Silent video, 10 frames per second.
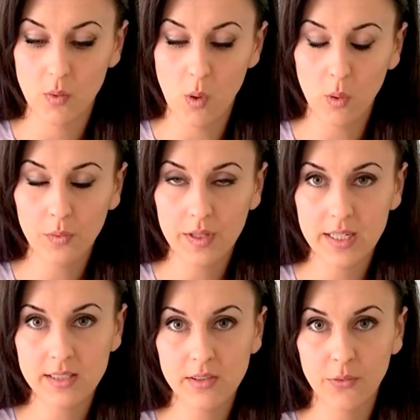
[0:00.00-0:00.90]
all
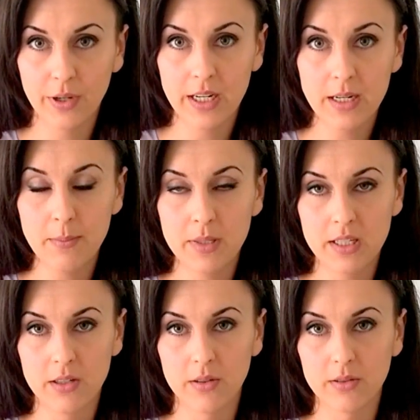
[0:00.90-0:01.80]
these three
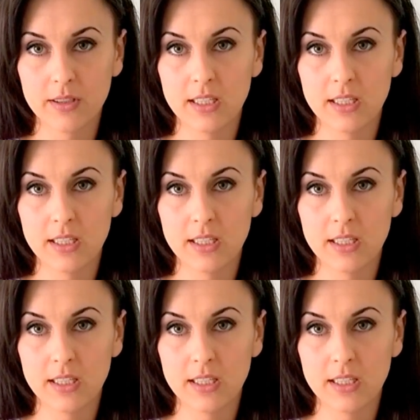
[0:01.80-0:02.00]
materials